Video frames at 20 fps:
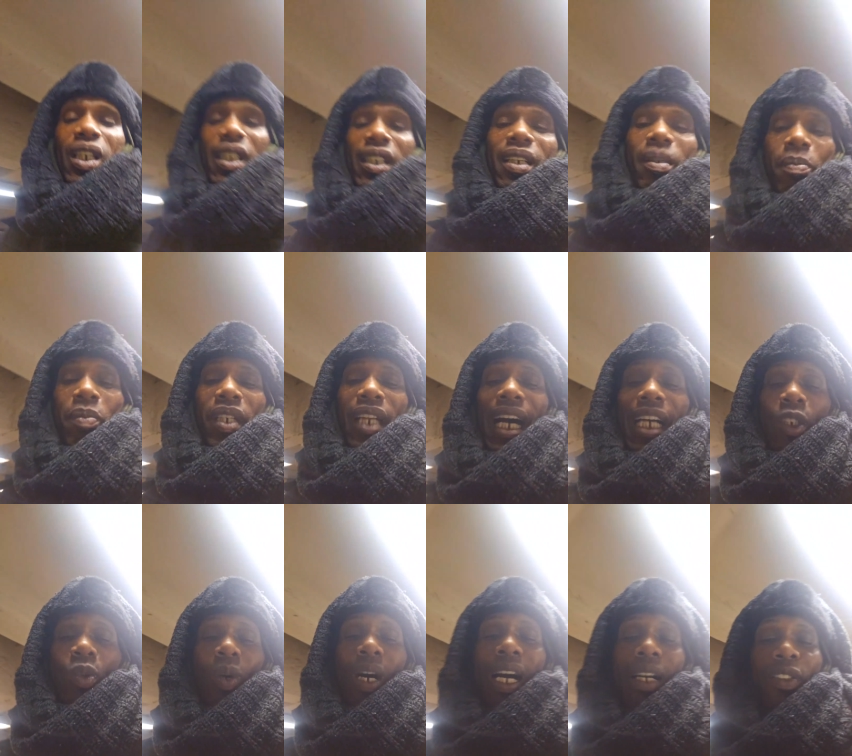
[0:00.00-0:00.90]
But
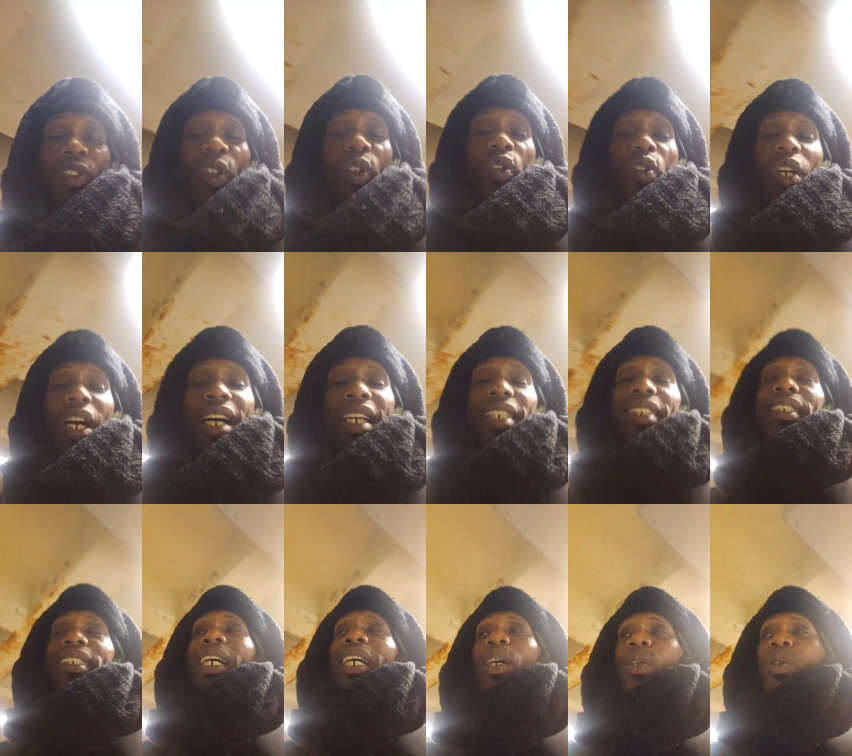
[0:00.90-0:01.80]
that's why I keep trying to
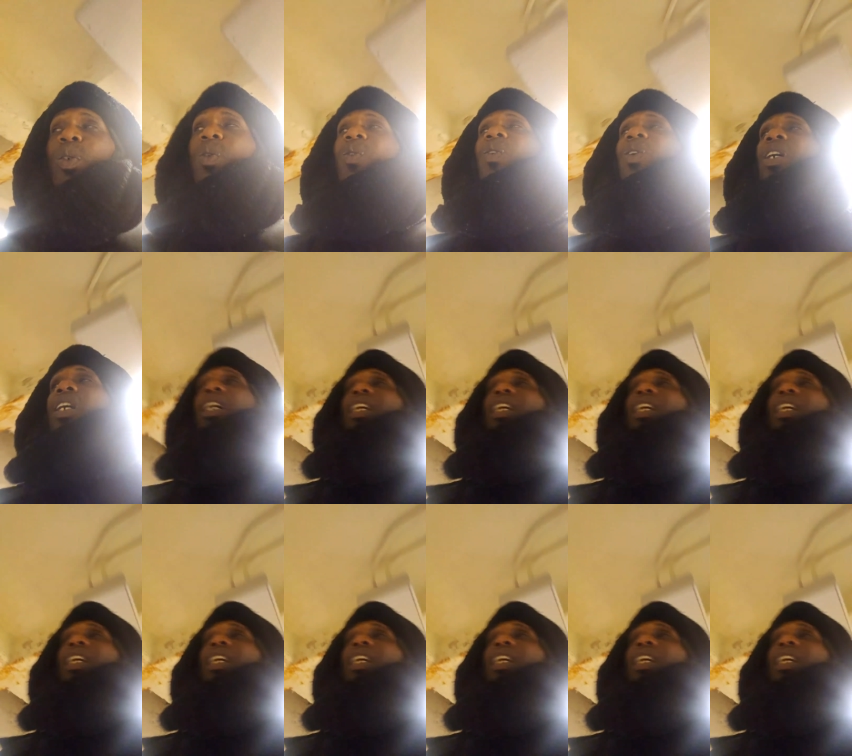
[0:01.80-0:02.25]
tell you.